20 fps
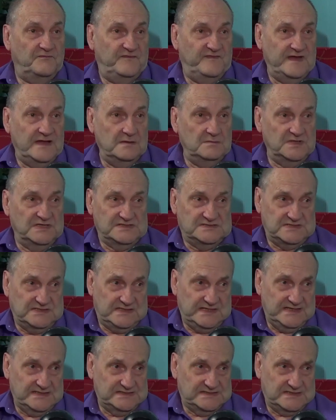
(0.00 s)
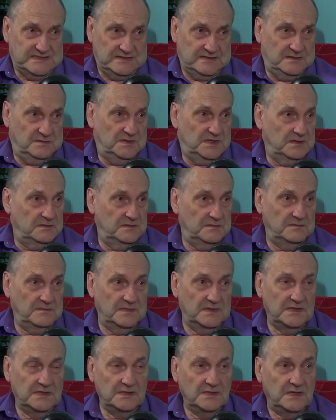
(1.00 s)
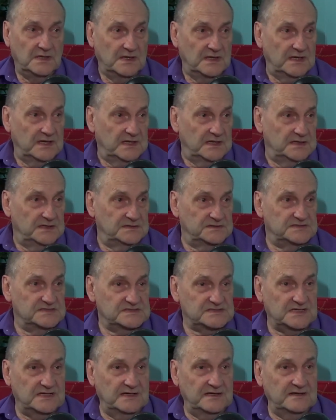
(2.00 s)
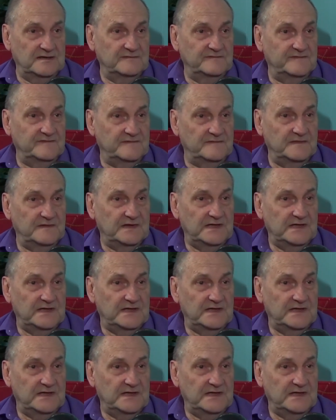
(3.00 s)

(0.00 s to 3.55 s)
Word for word: families at that time. That's true. You just kind of